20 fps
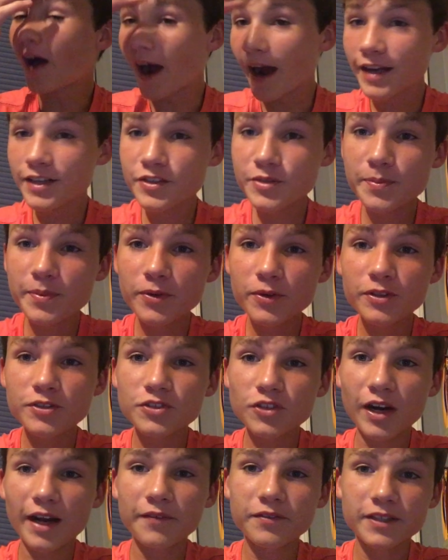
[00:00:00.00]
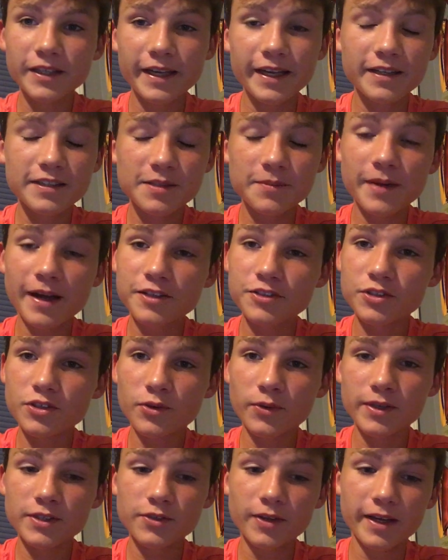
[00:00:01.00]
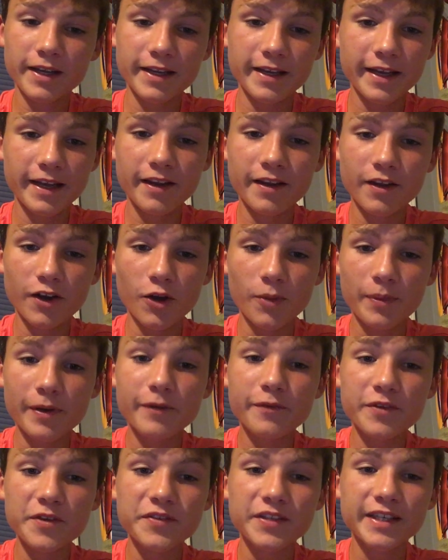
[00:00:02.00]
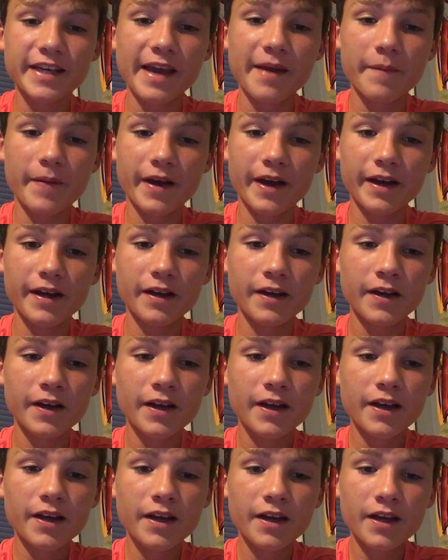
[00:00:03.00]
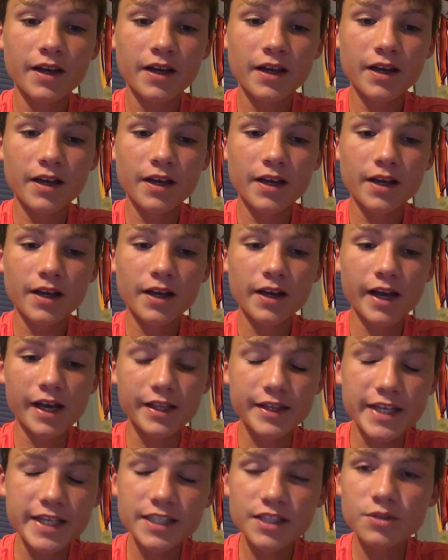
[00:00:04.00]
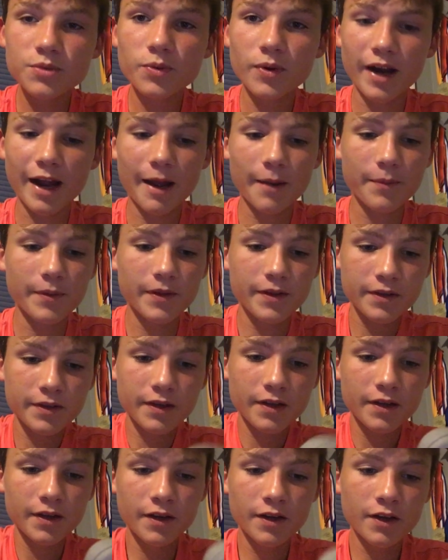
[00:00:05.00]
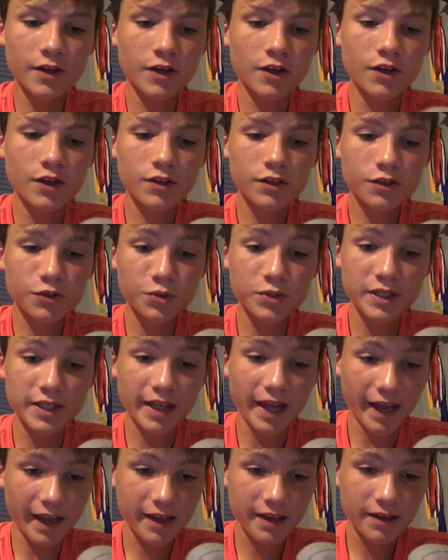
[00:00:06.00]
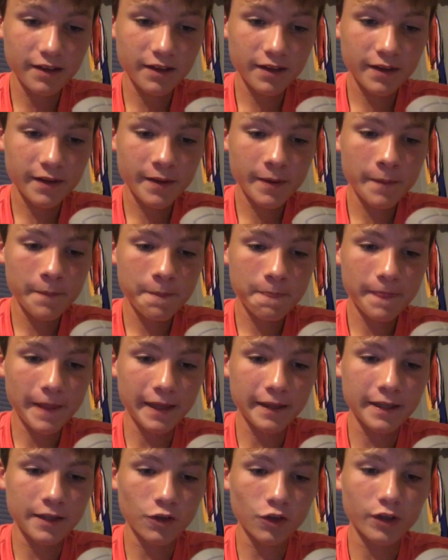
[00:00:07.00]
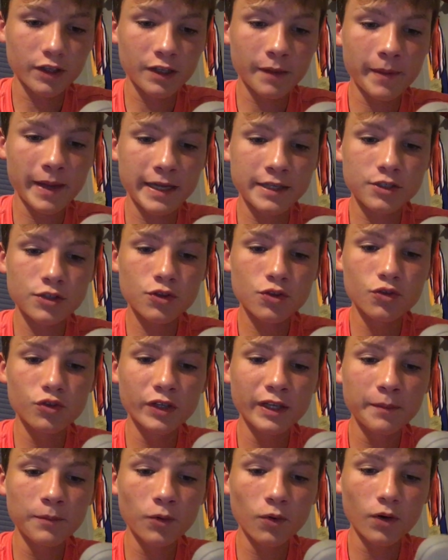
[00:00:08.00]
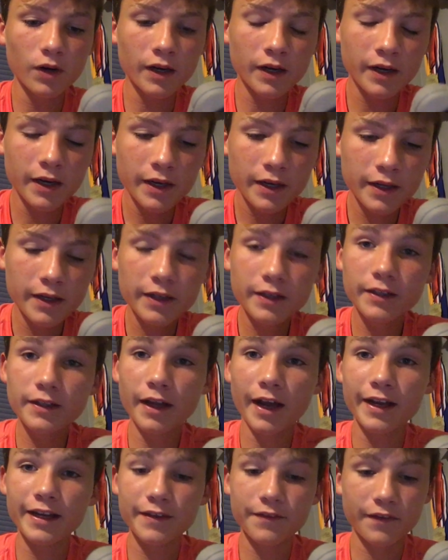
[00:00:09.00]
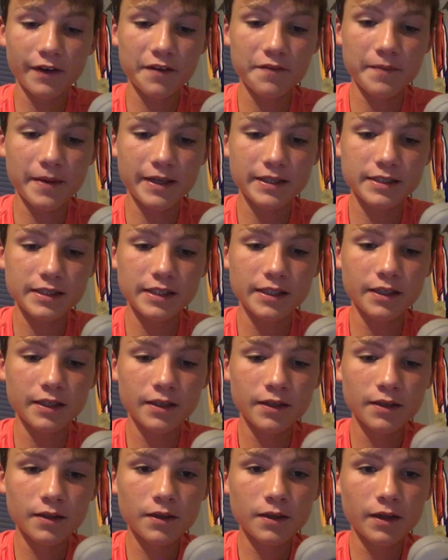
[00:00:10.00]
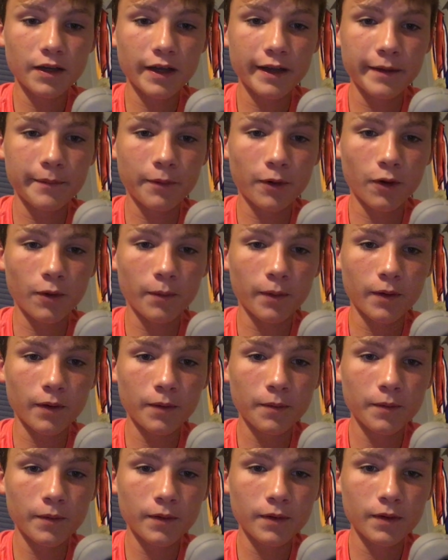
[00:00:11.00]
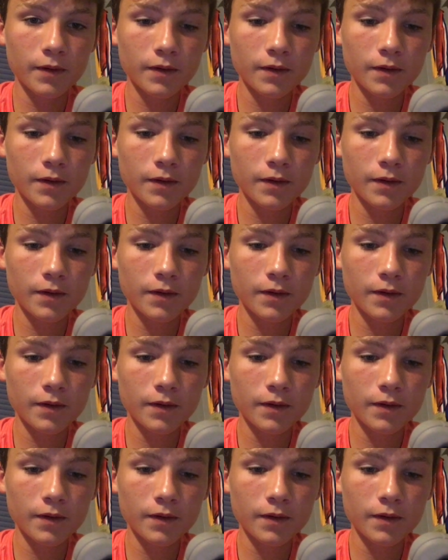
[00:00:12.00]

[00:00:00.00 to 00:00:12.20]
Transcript: I just put a draft to get some extra coins so I could get open a 50k back. And this is what happened. You see that? And then look at the bench. Three more, 95 Messi, and Paul Pogba.